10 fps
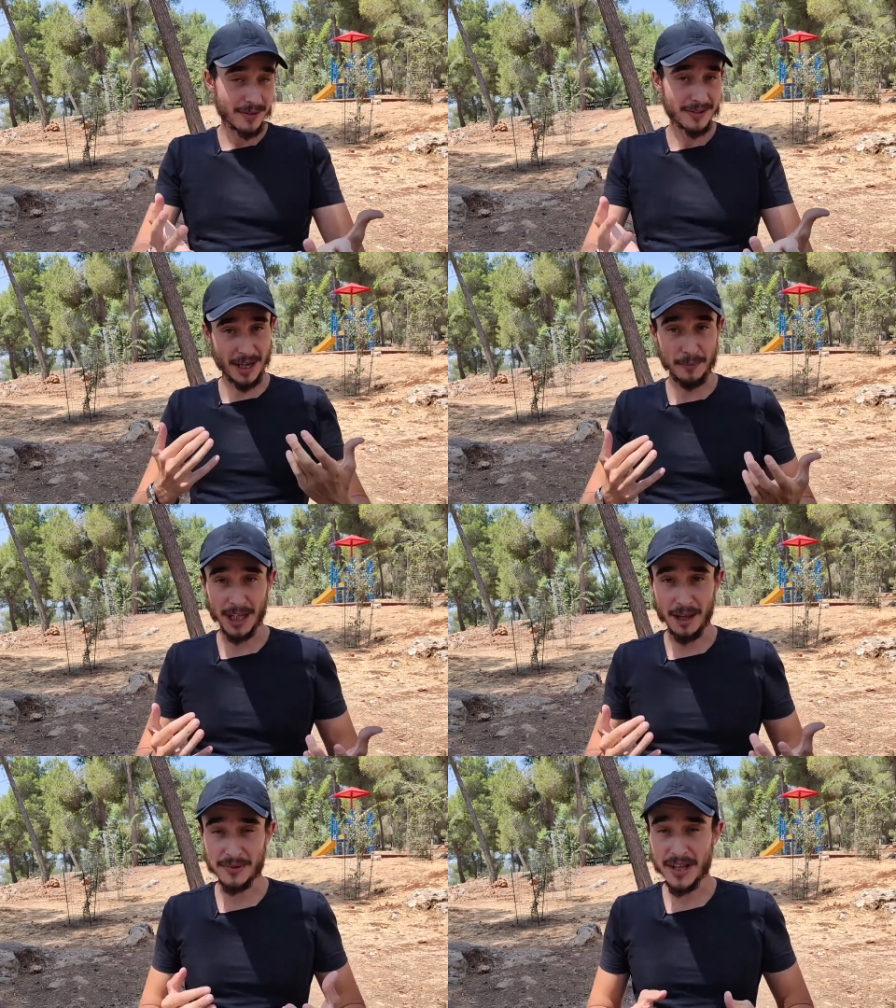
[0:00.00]

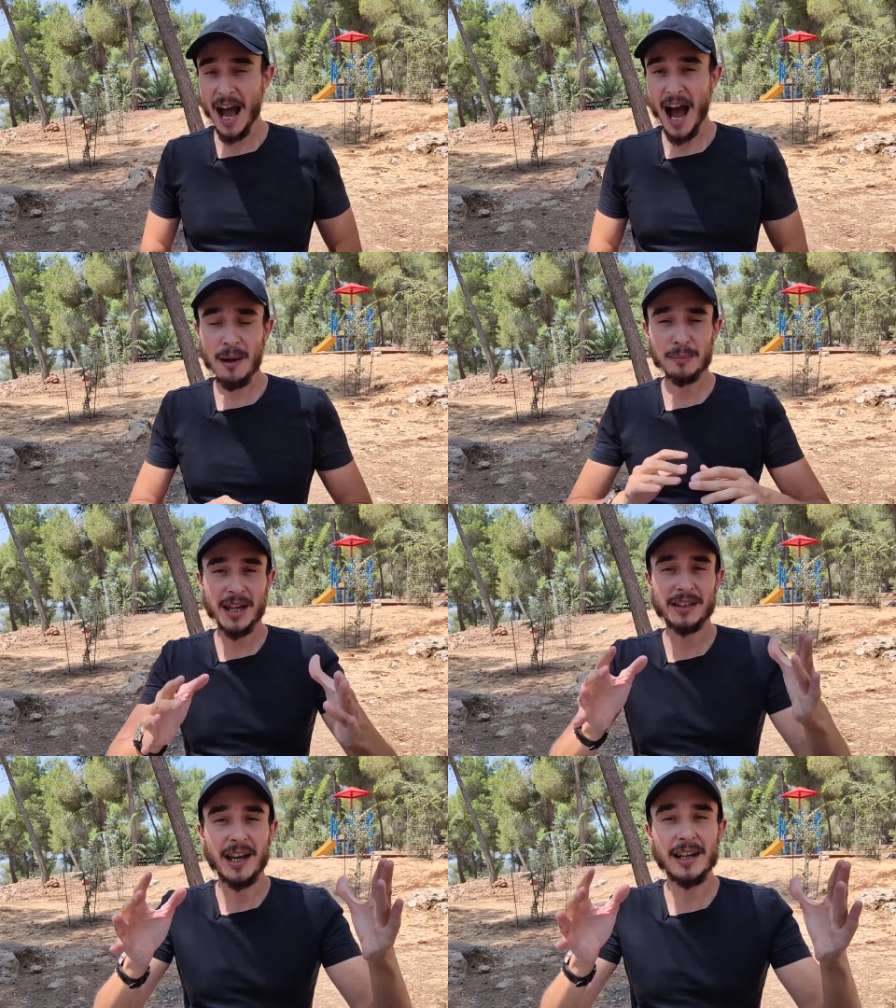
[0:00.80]
sometimes I'm
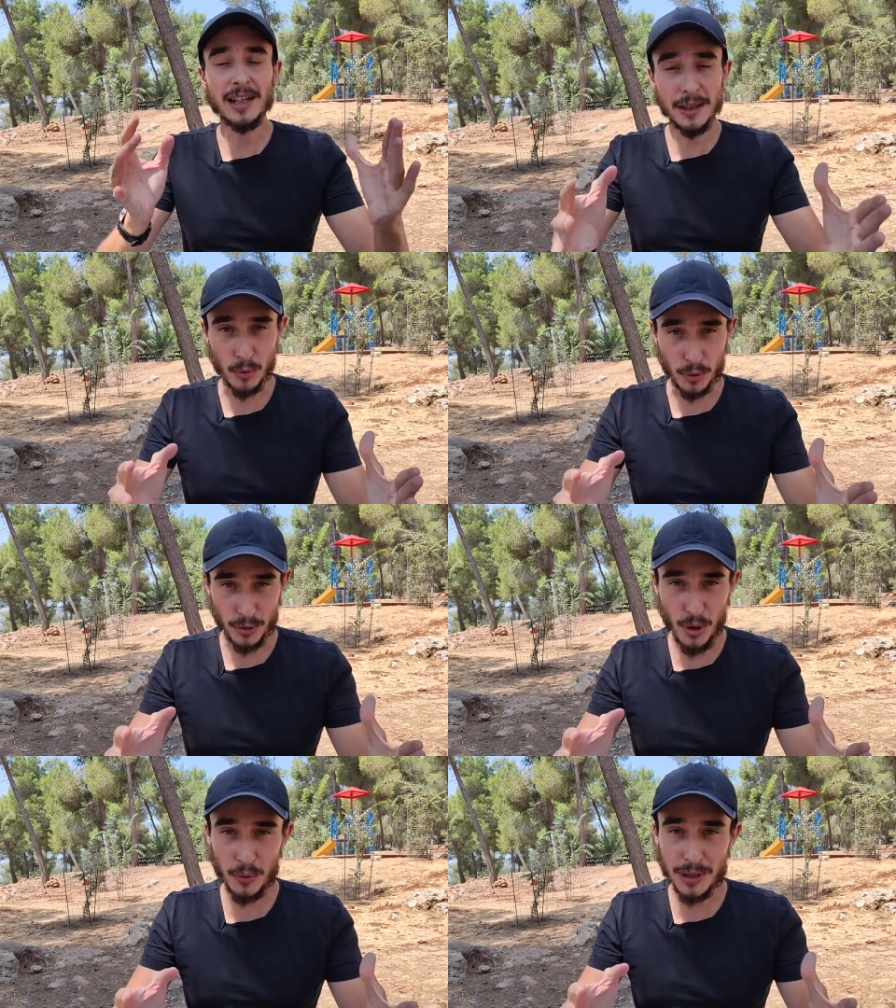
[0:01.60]
like a lemur. You
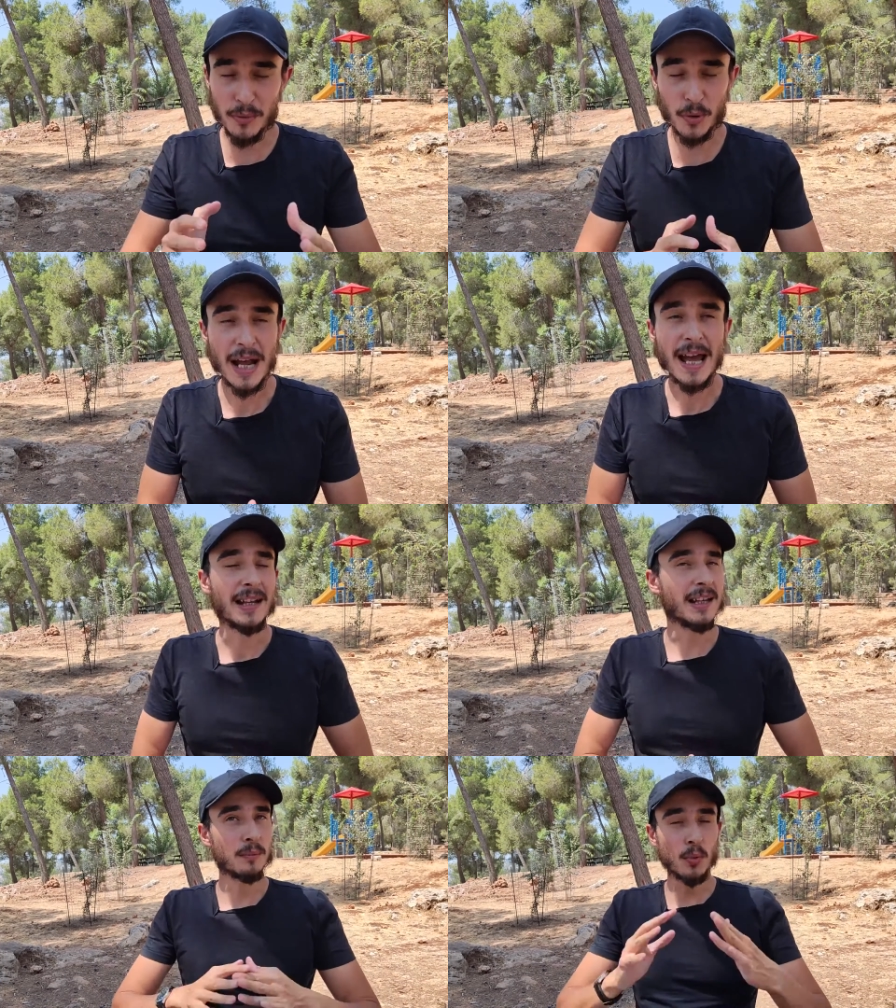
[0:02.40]
know lemur?
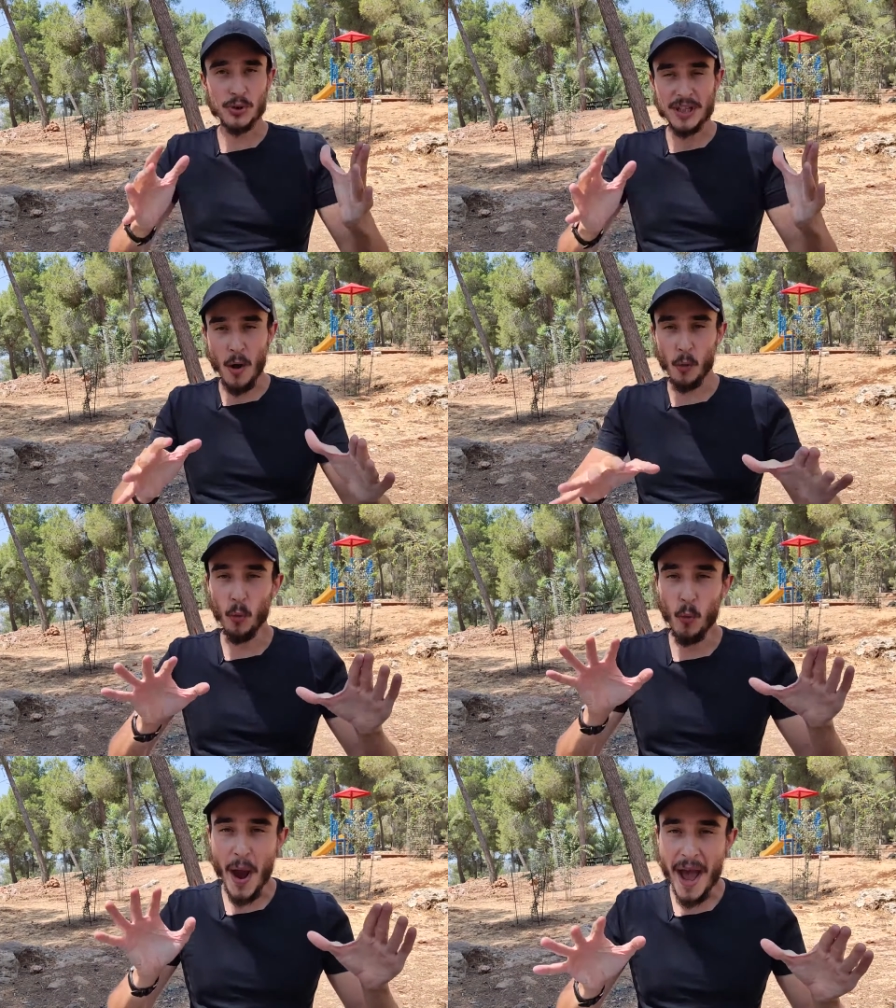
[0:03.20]
Lemurs are
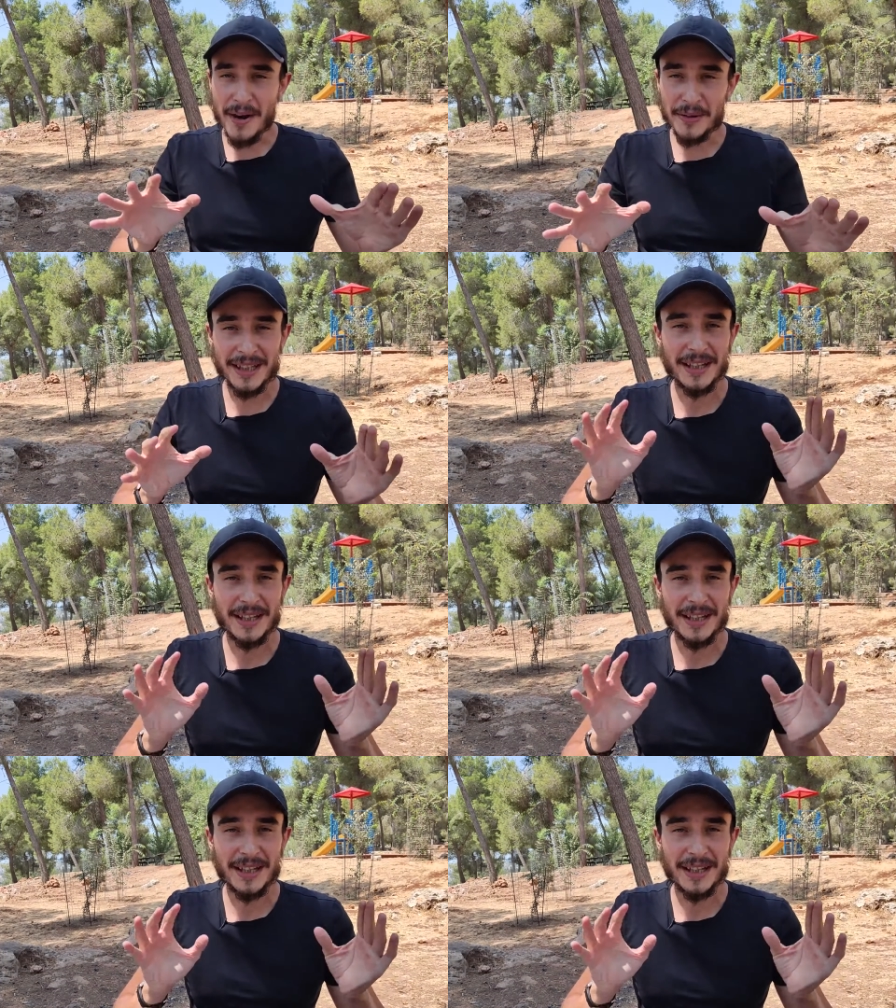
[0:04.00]
very